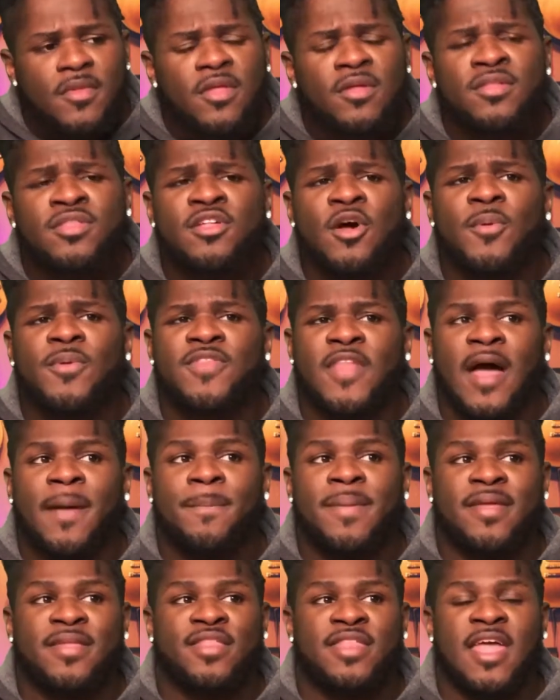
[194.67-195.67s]
So with that
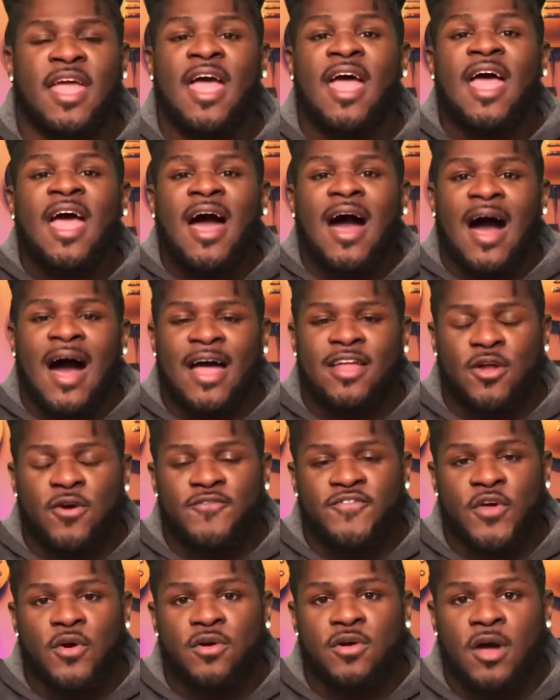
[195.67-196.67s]
being said, I don't
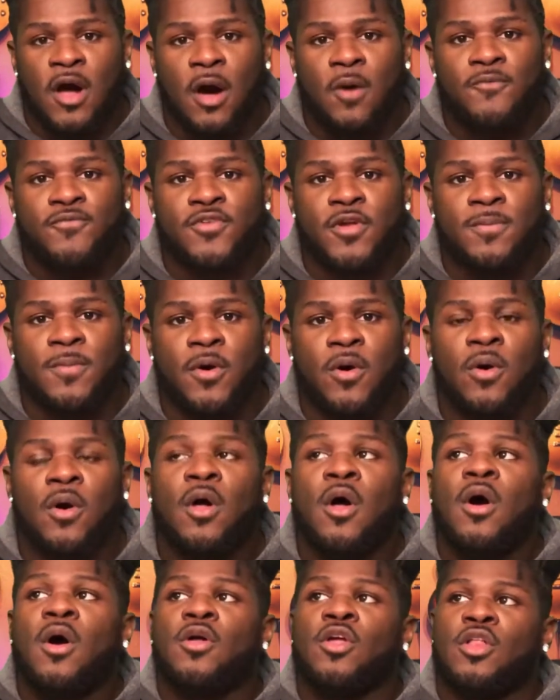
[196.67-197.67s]
feel comfortable,
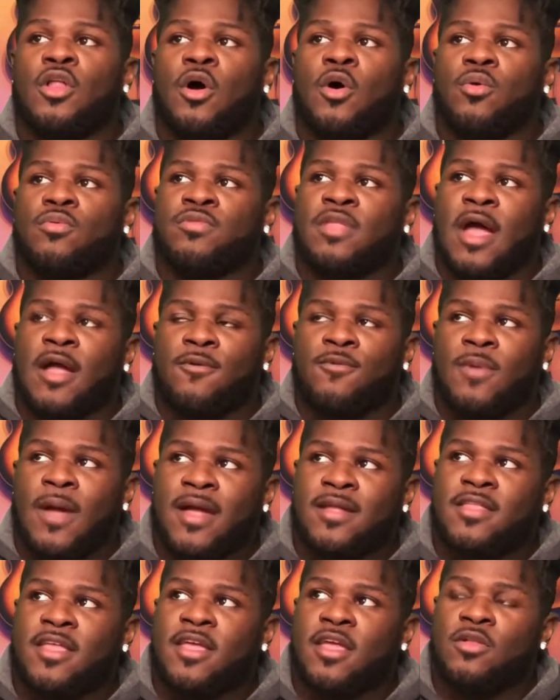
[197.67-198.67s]

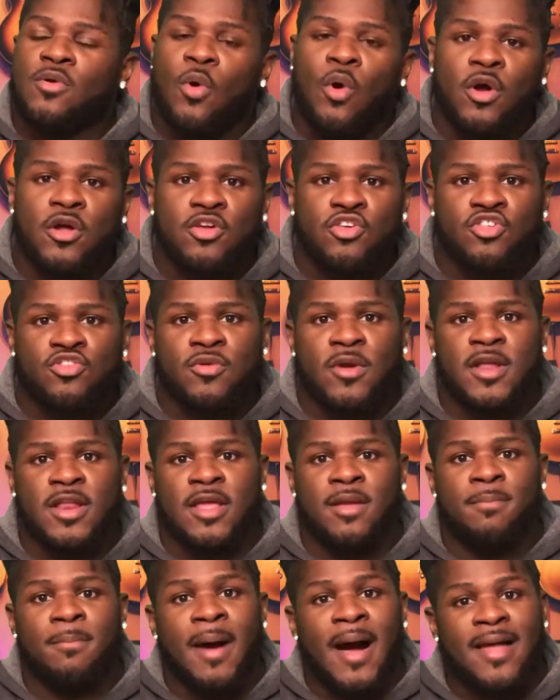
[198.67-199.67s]
directing and
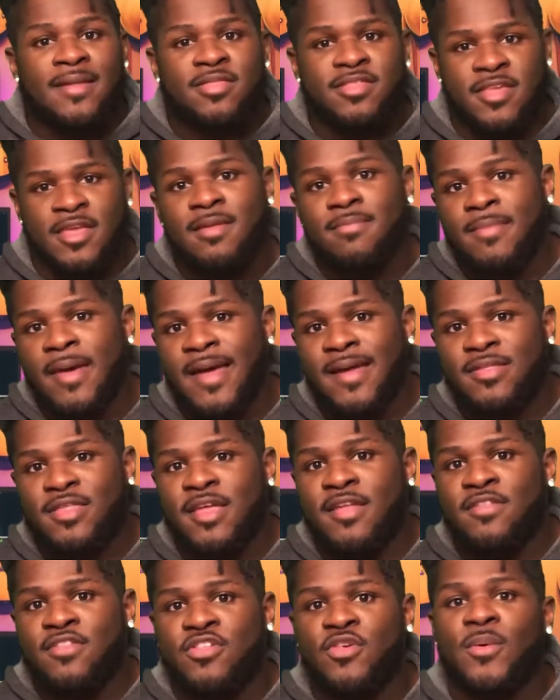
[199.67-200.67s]
orchestrating my teammates
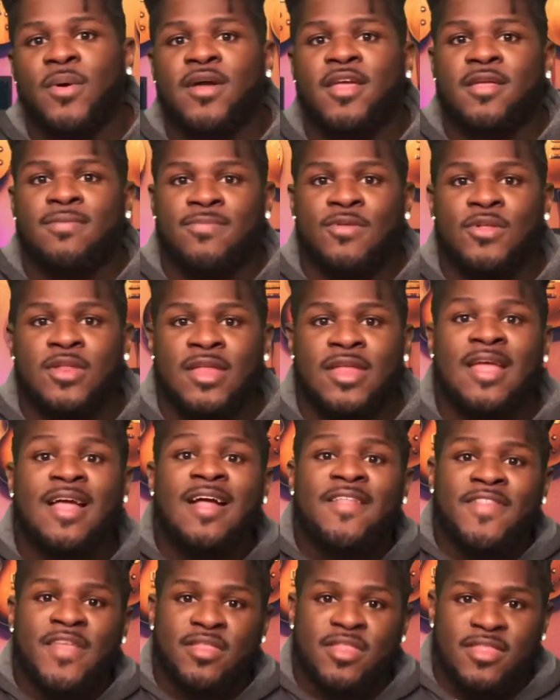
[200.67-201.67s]
into a community
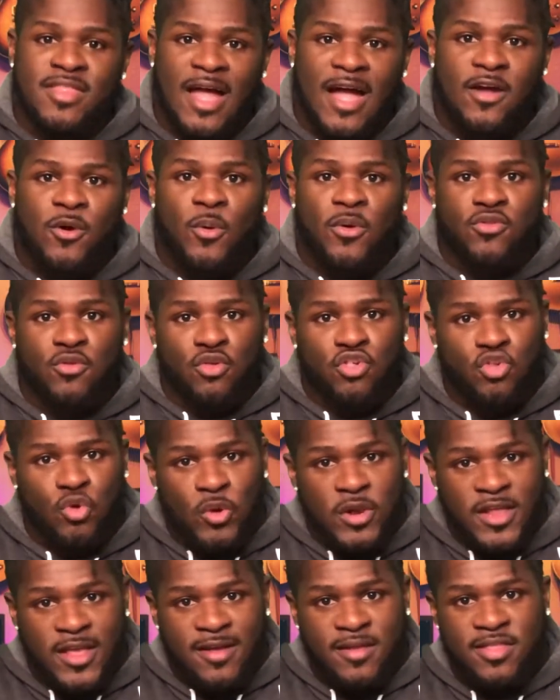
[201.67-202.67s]
that's not going to
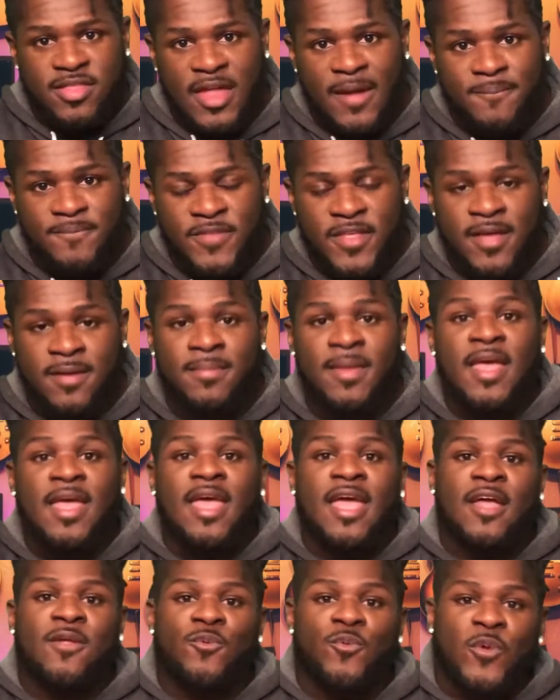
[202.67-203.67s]
truly accept them
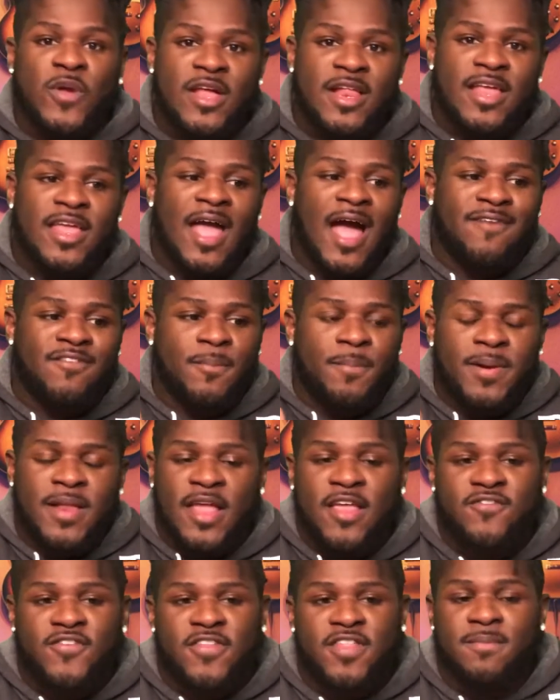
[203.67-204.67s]
and really have a
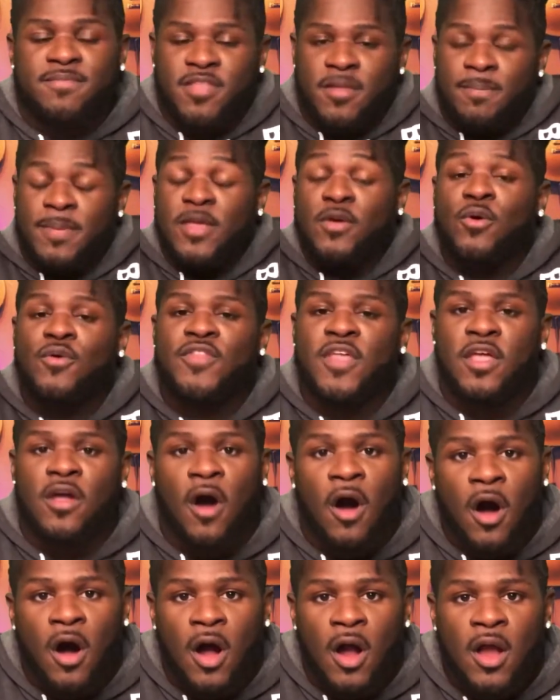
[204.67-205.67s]
place for them to be who they
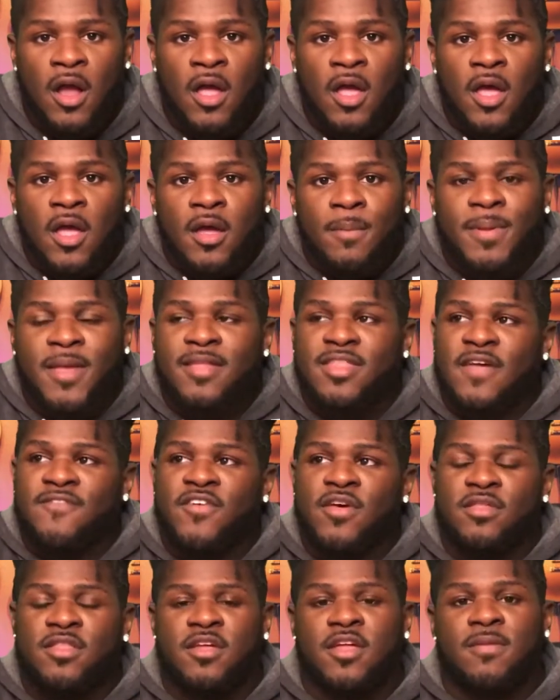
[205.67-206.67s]
are. Because I
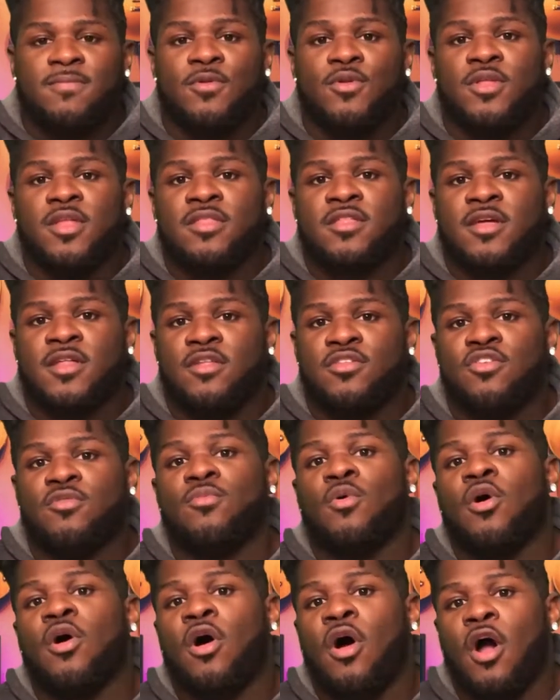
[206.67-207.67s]
feel the community is going to do
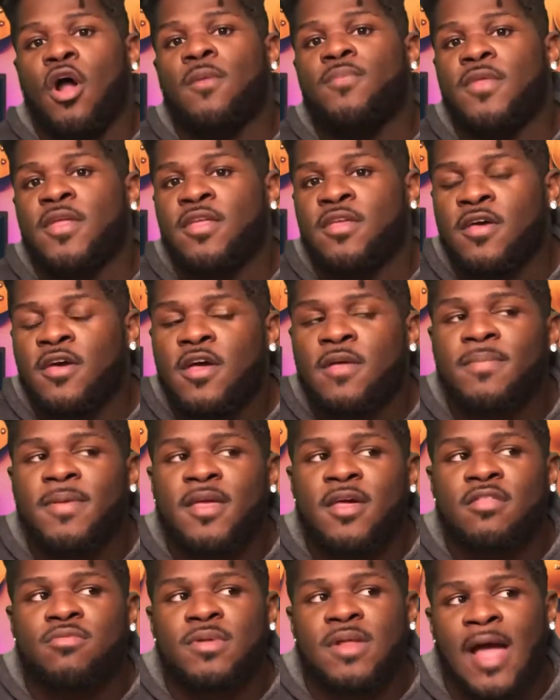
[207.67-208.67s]
more harm than good
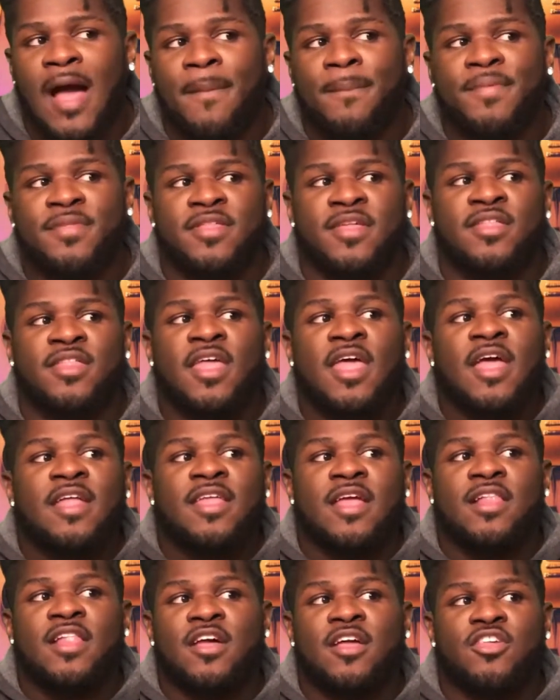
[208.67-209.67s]
because what happens is
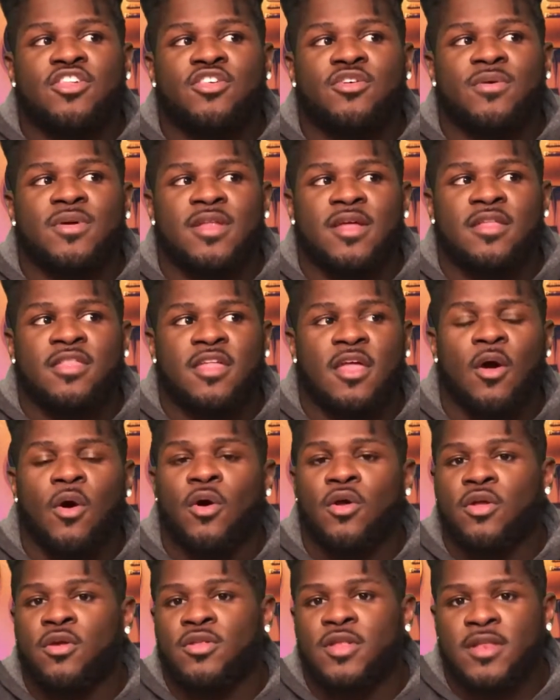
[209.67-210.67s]
they look at you and they say,
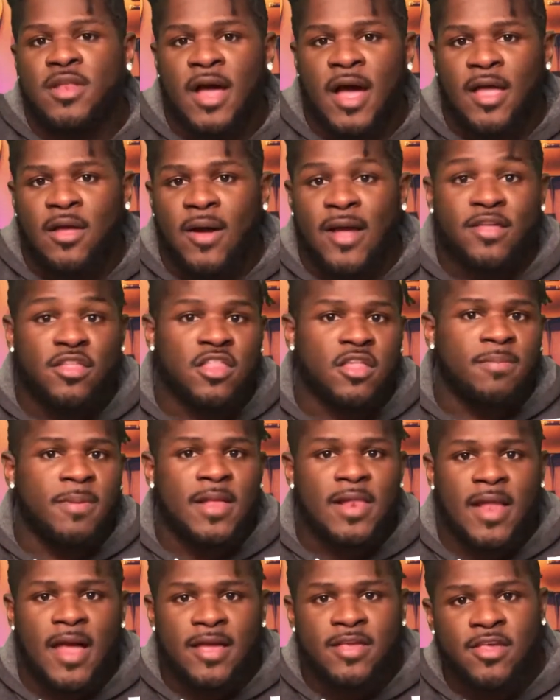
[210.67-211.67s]
oh, you're denial. I used to be
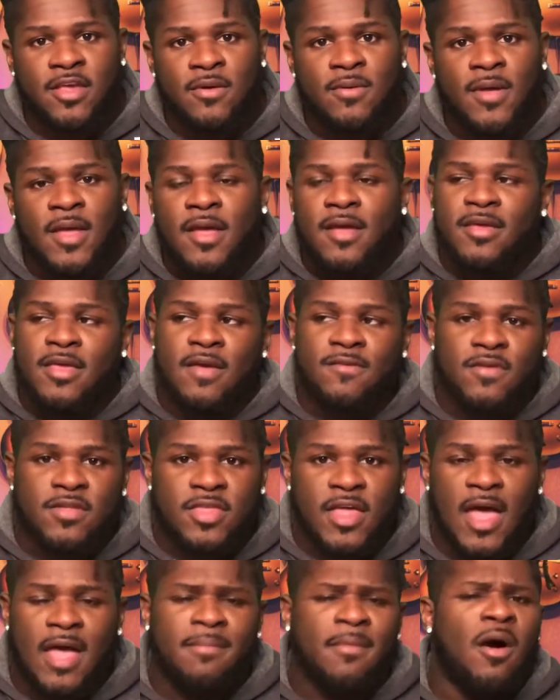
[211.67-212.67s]
like you. Give it
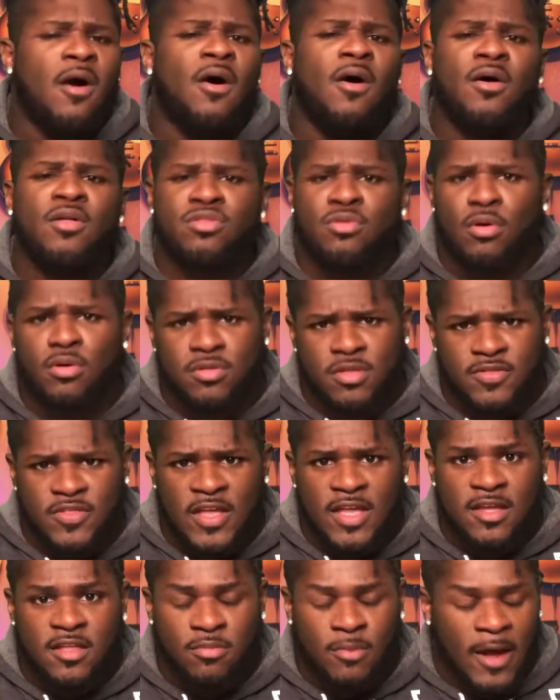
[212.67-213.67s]
time. All sorts of
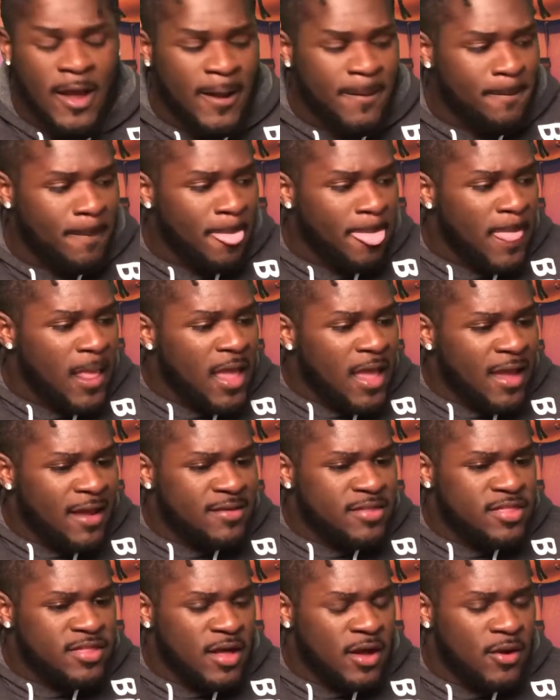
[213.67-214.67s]
things, right?
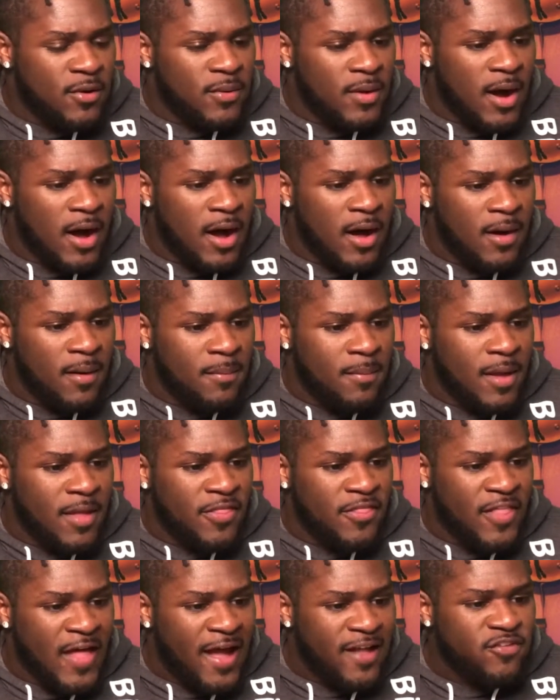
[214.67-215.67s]
And so
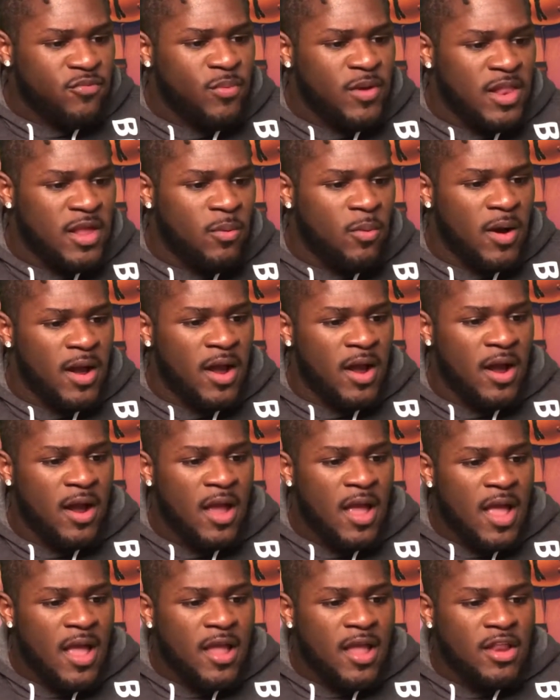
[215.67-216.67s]
that's really where,
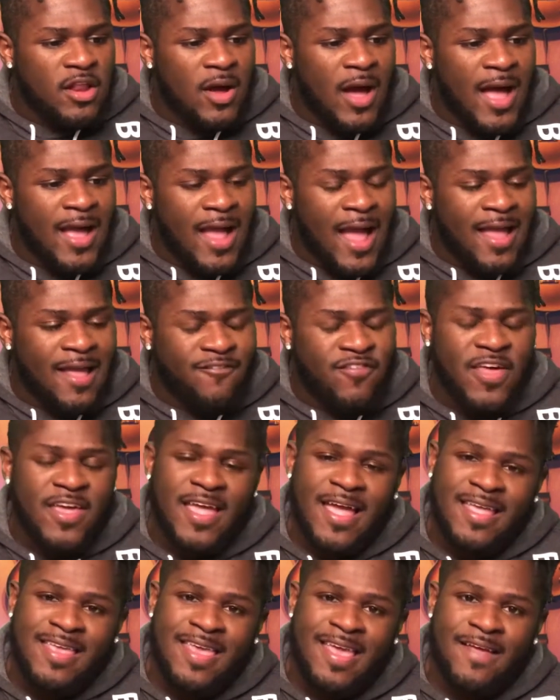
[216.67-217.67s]
I feel like
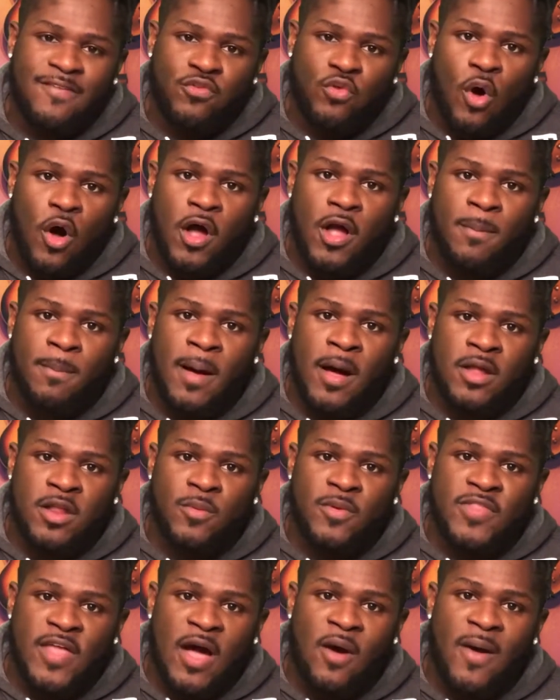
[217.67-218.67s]
I can't talk about it
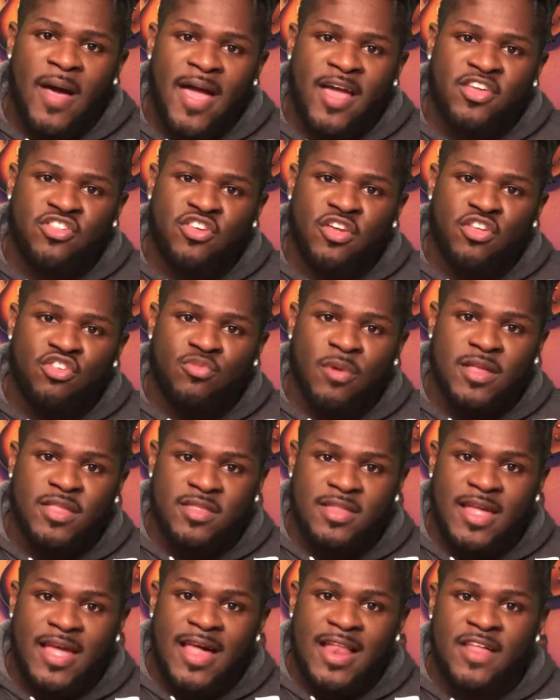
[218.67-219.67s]
without actually
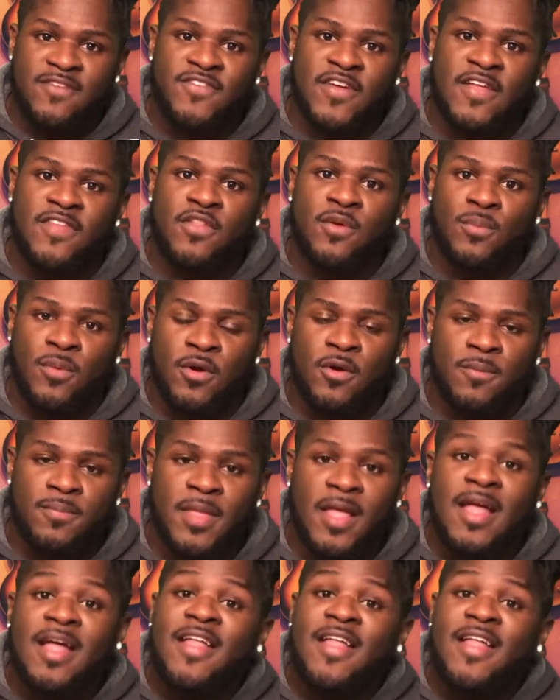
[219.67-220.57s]
addressing the elephant in the room.